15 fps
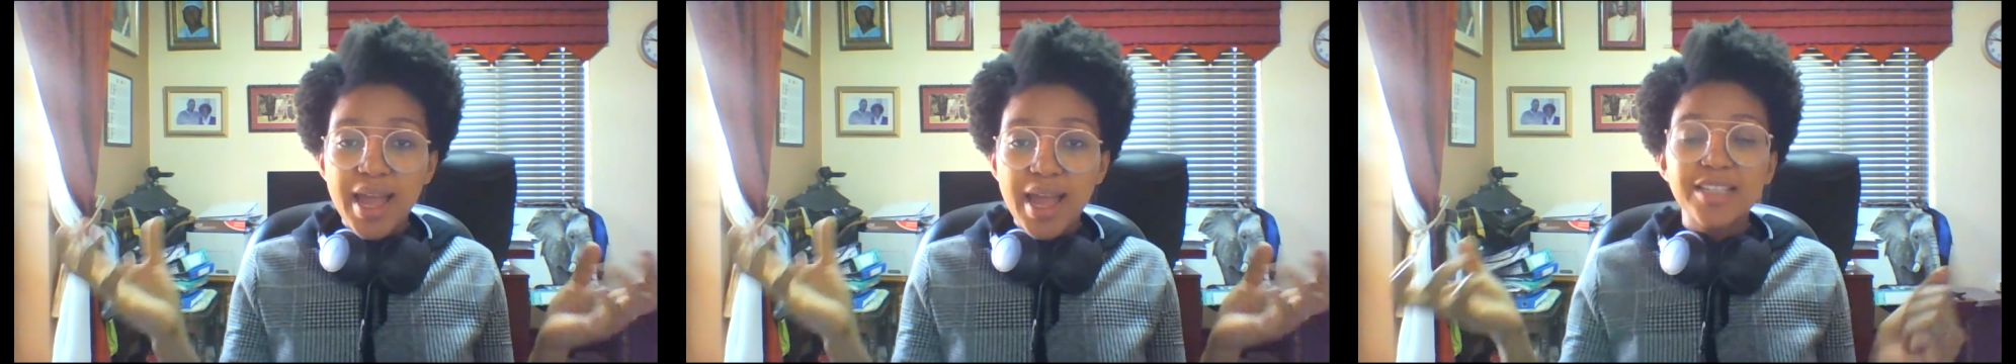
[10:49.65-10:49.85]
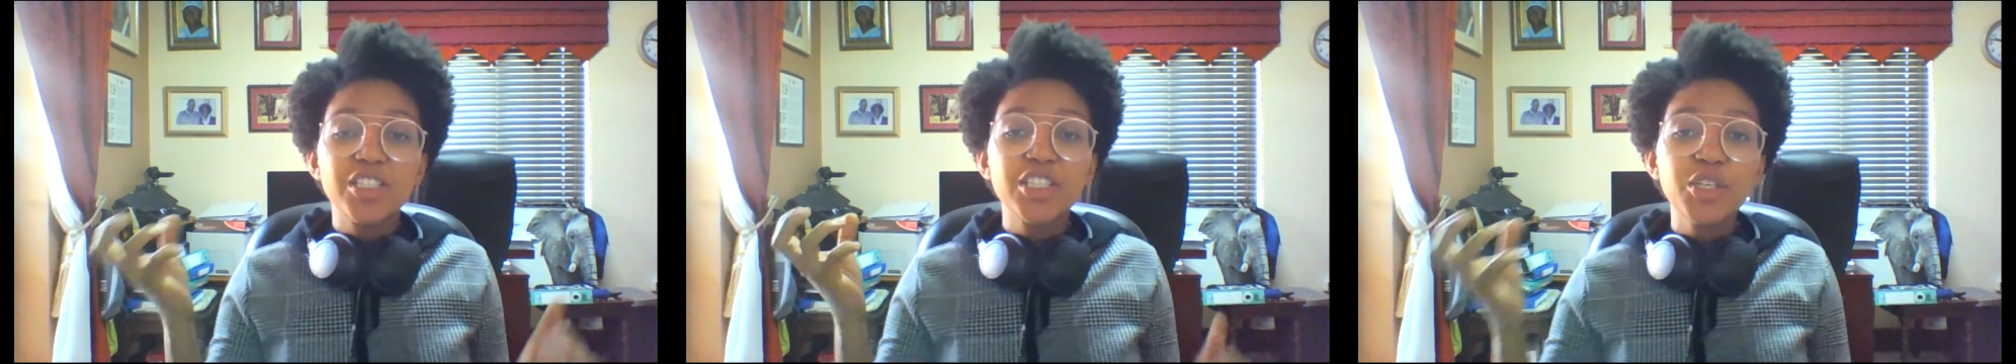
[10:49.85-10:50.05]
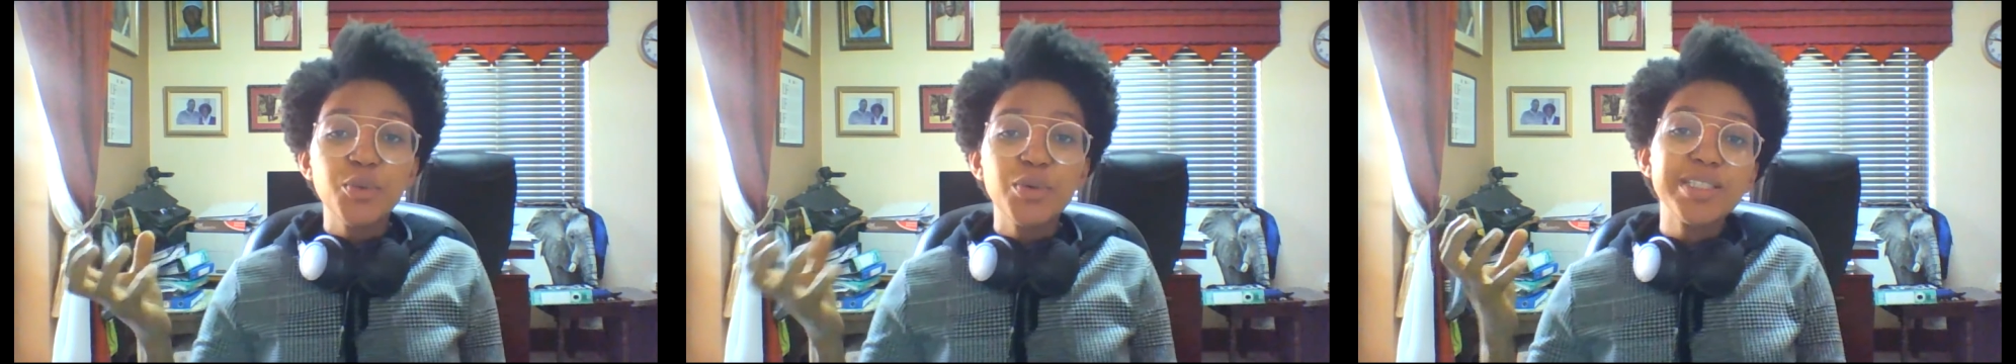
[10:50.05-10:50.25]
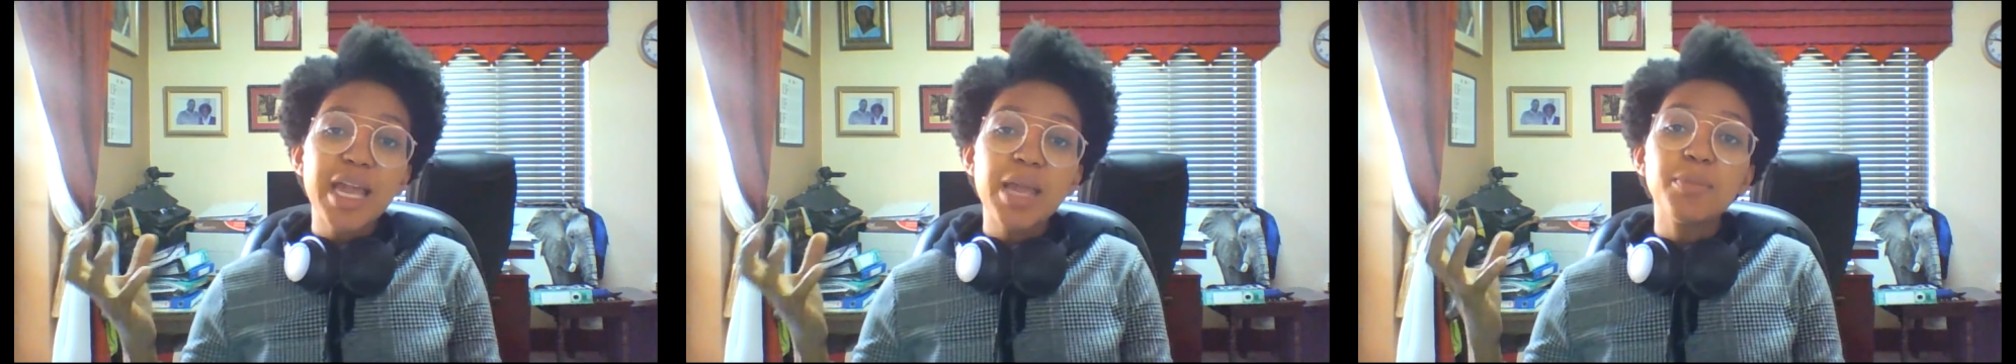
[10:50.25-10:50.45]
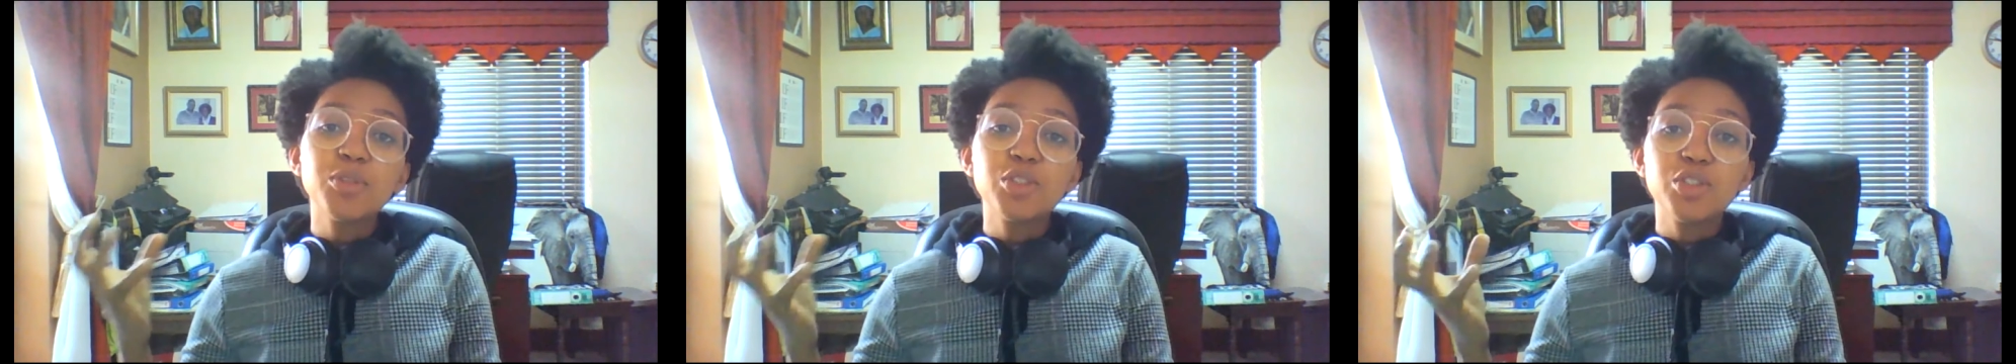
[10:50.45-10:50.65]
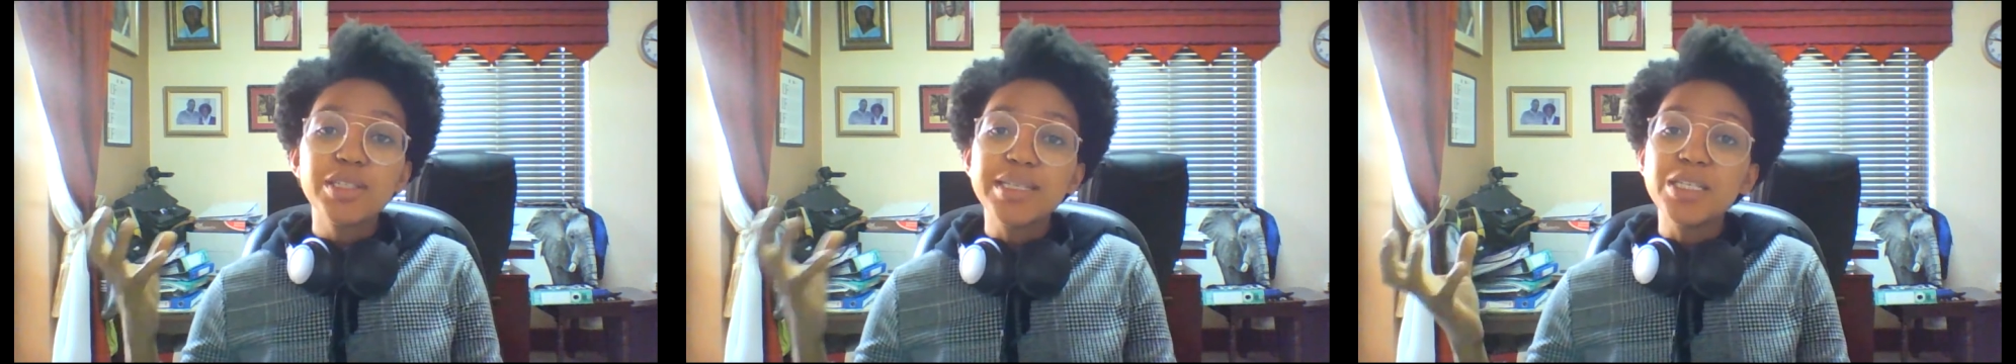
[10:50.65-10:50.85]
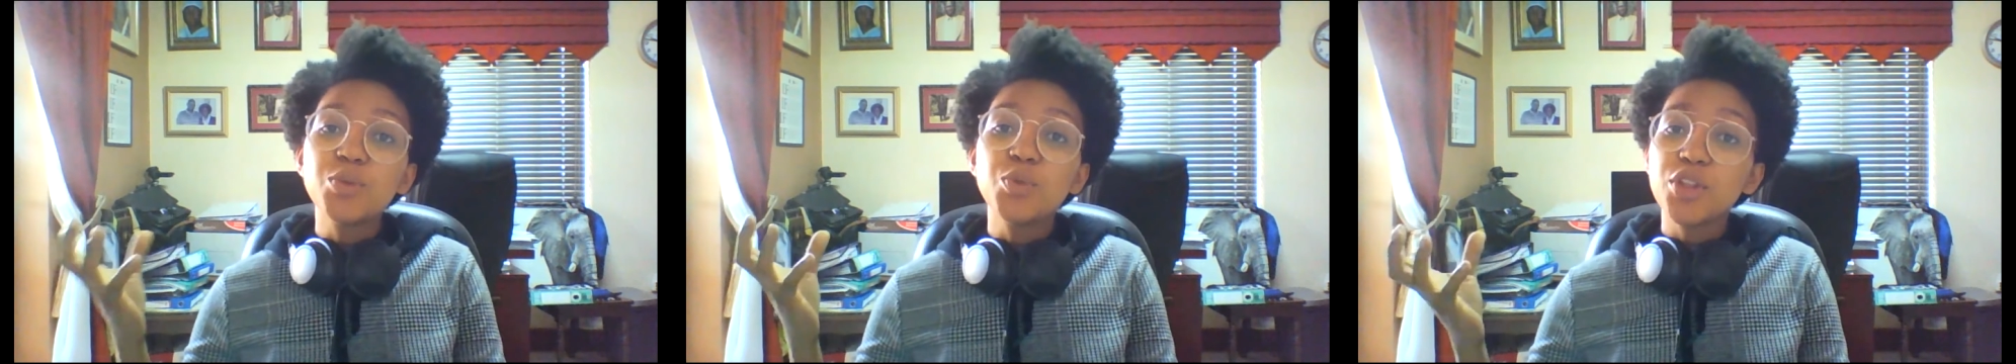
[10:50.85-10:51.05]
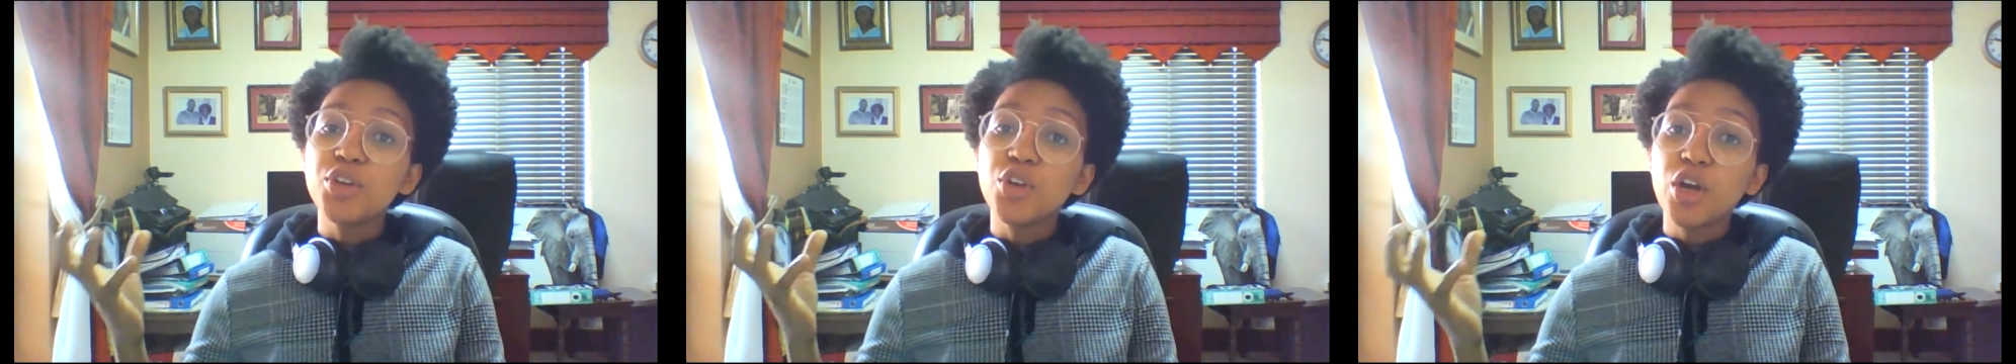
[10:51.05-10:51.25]
And she was able to lead
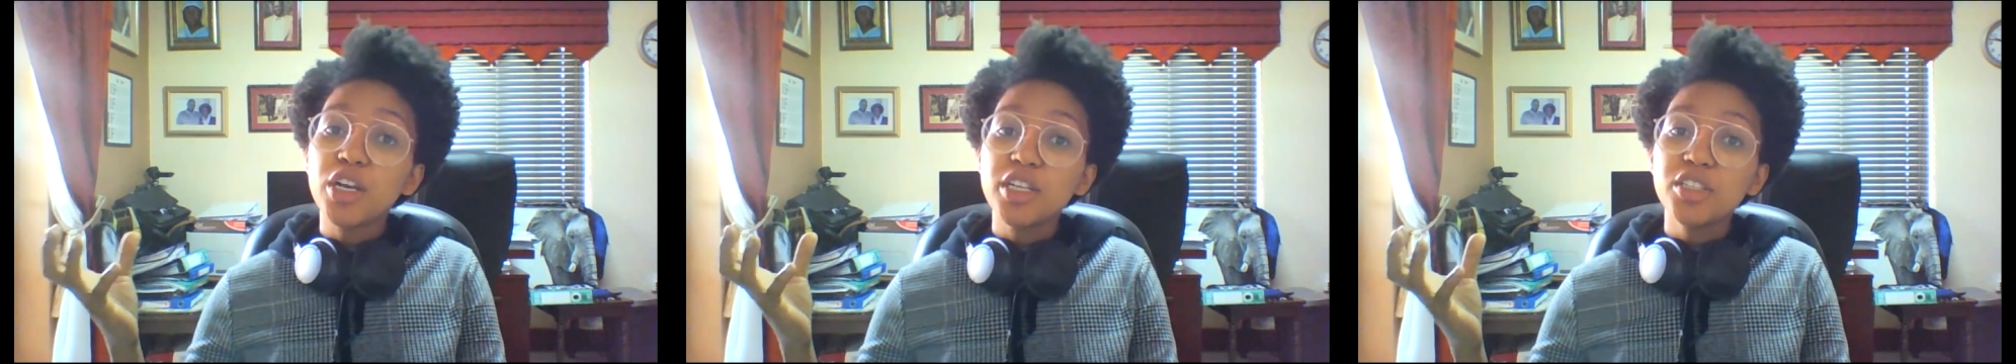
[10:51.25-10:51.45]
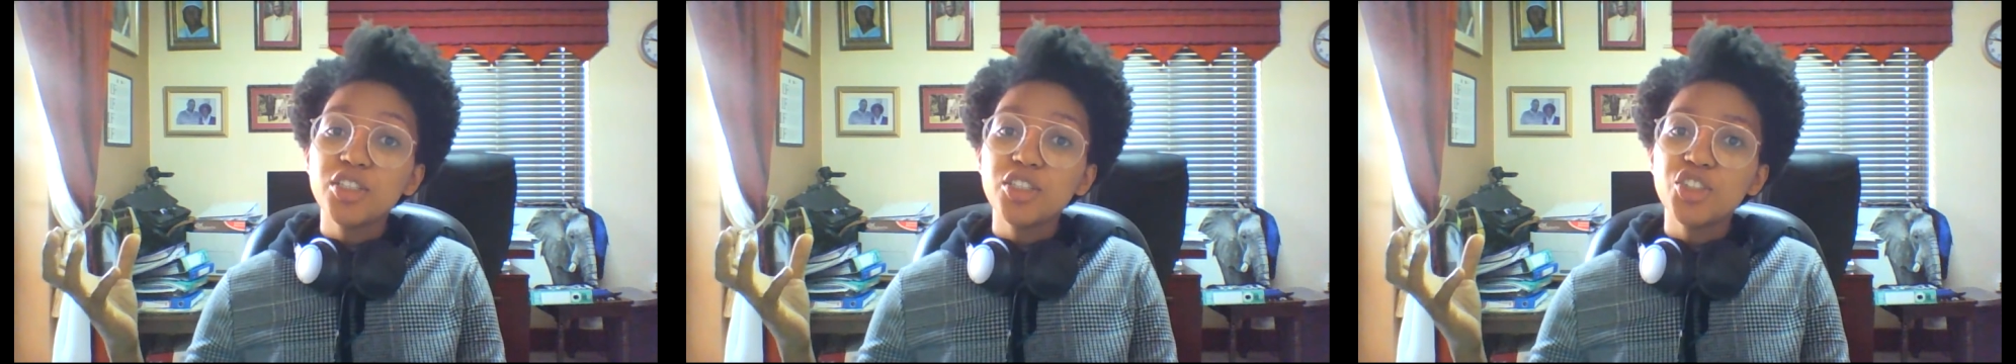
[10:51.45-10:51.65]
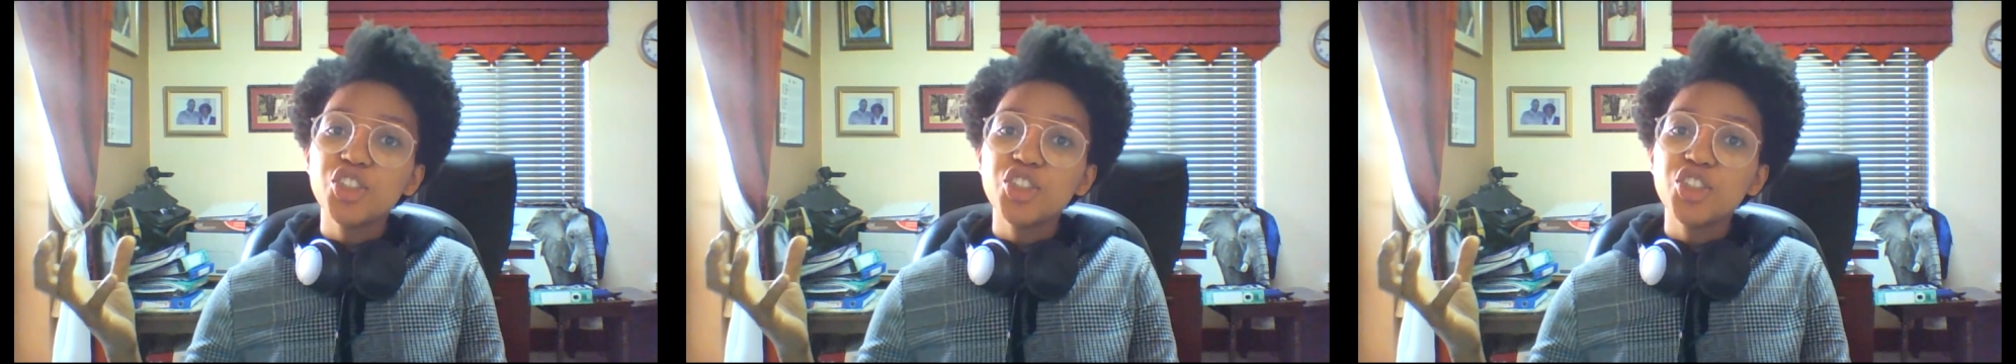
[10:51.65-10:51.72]
with knowledge.